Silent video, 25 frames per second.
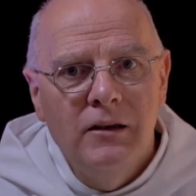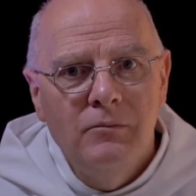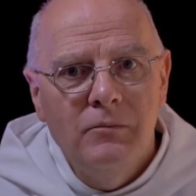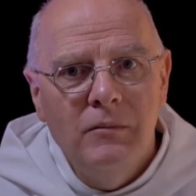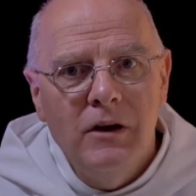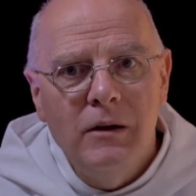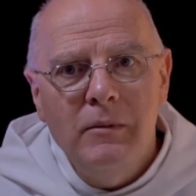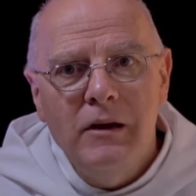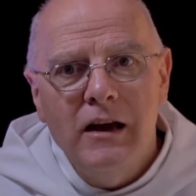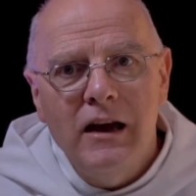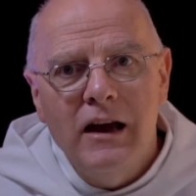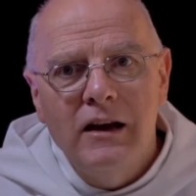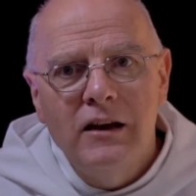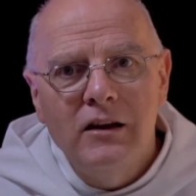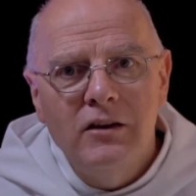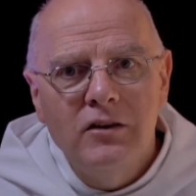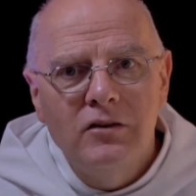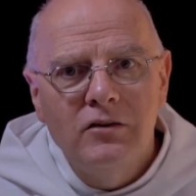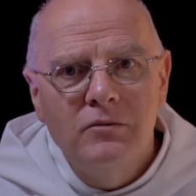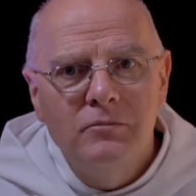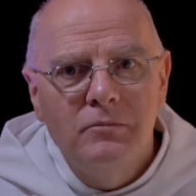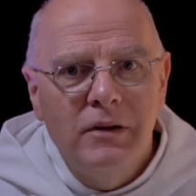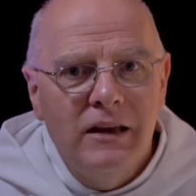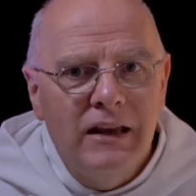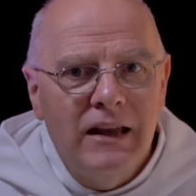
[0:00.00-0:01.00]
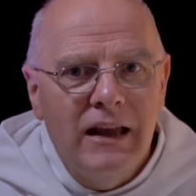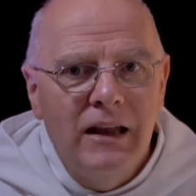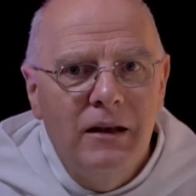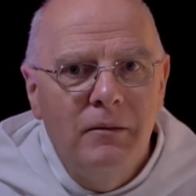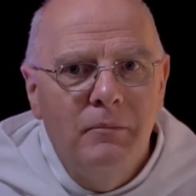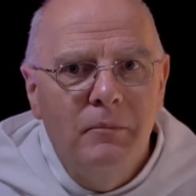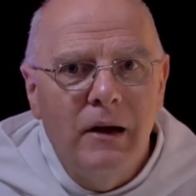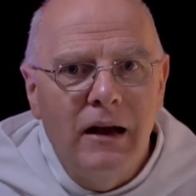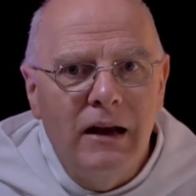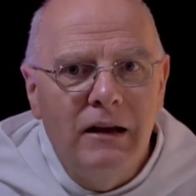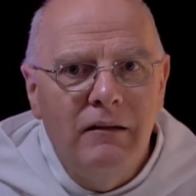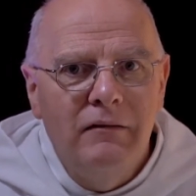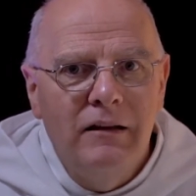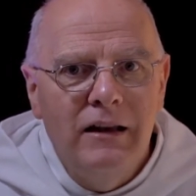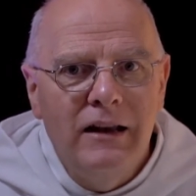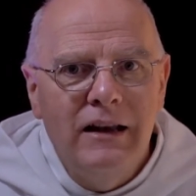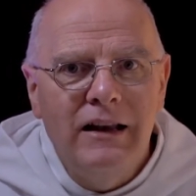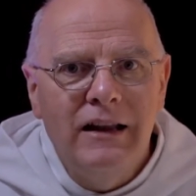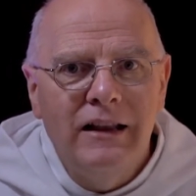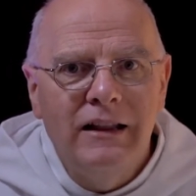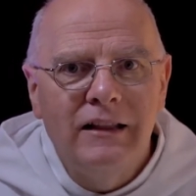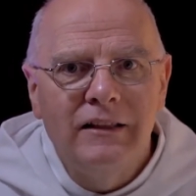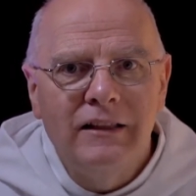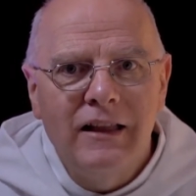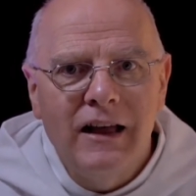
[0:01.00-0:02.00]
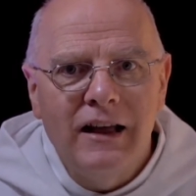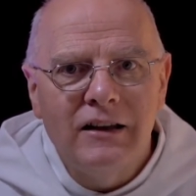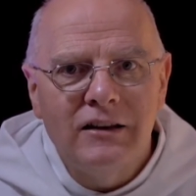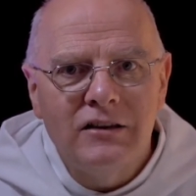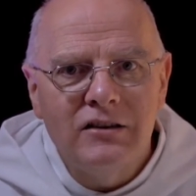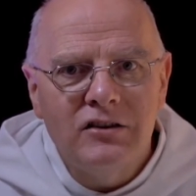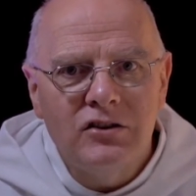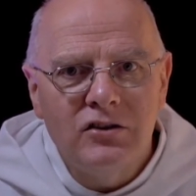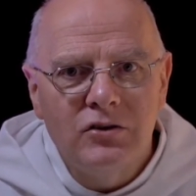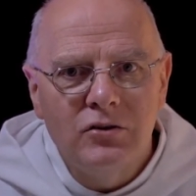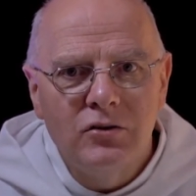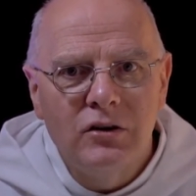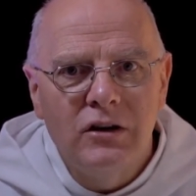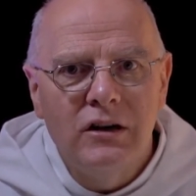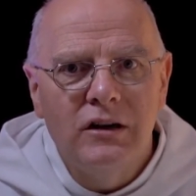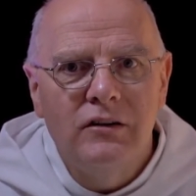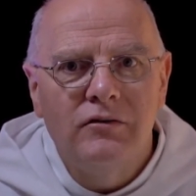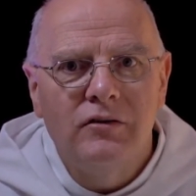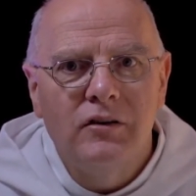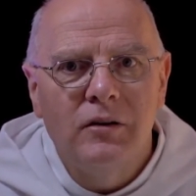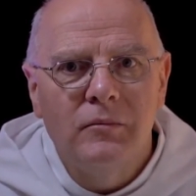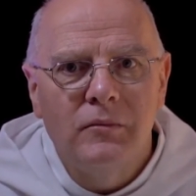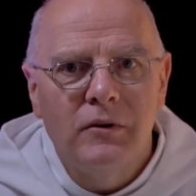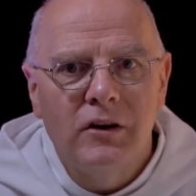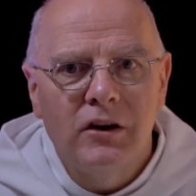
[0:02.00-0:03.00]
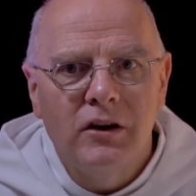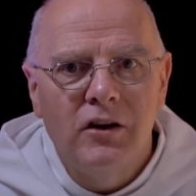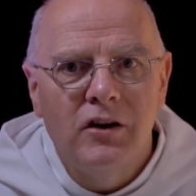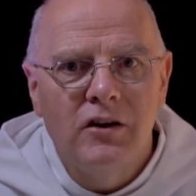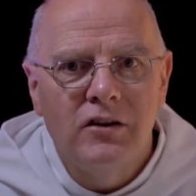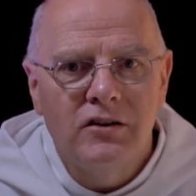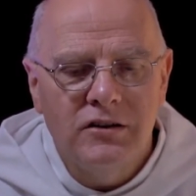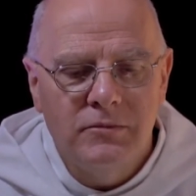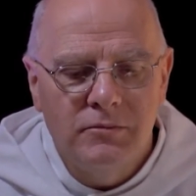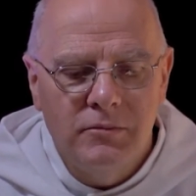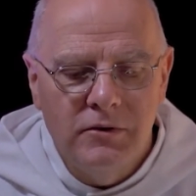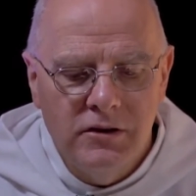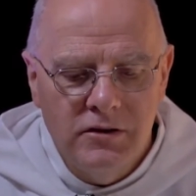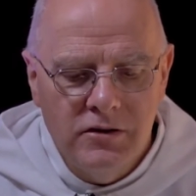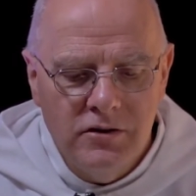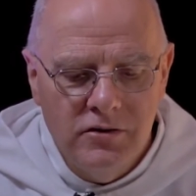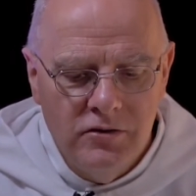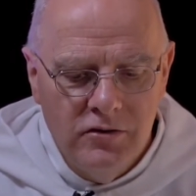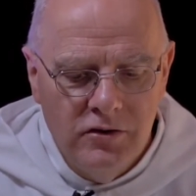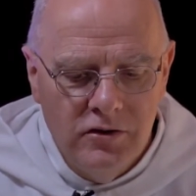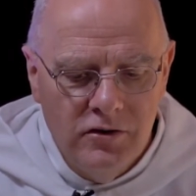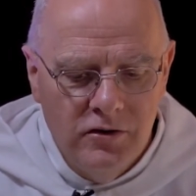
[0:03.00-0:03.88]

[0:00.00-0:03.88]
Maybe I could begin by reading that story from the Gospel to